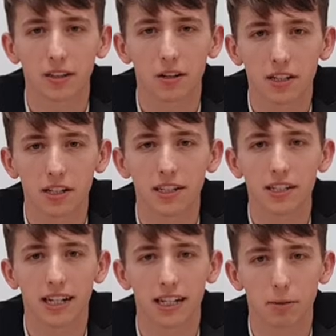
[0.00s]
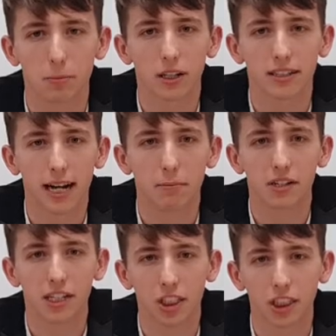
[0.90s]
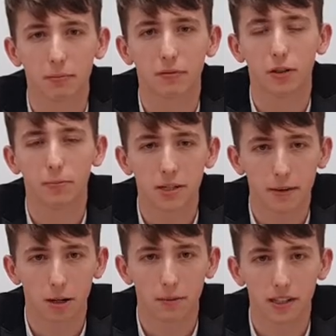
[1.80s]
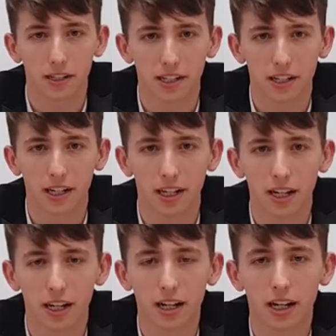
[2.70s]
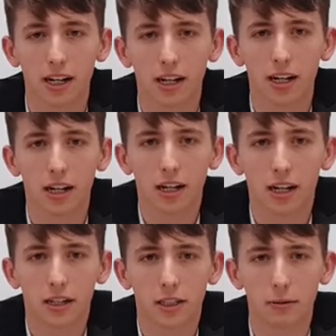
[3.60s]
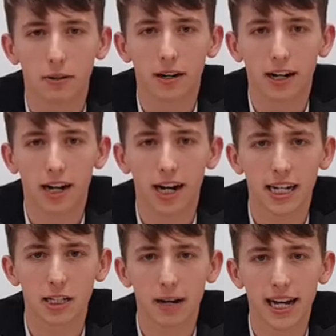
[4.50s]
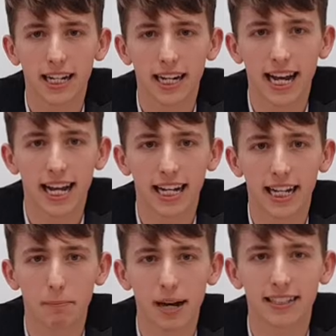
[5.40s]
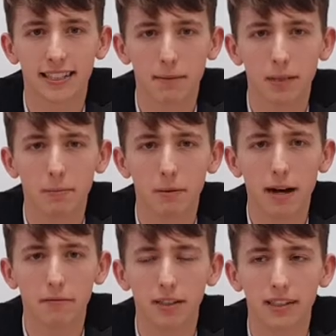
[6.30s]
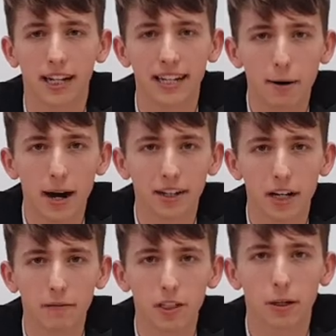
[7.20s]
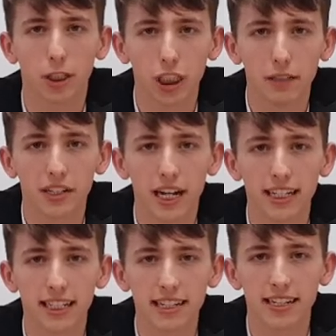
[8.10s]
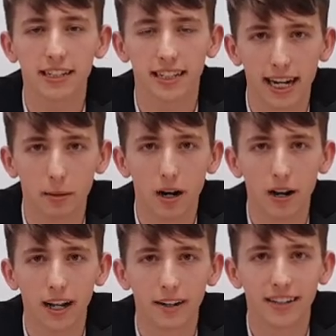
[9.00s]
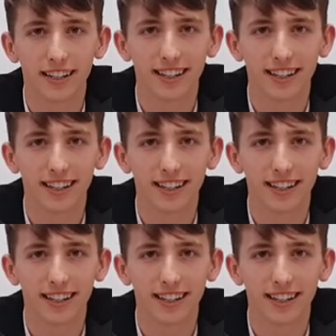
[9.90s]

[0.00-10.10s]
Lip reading: constants and a smaller time precision to perform experiments. To explain a better timekeeping method, I'll now hand over to our chief scientist, Barlow.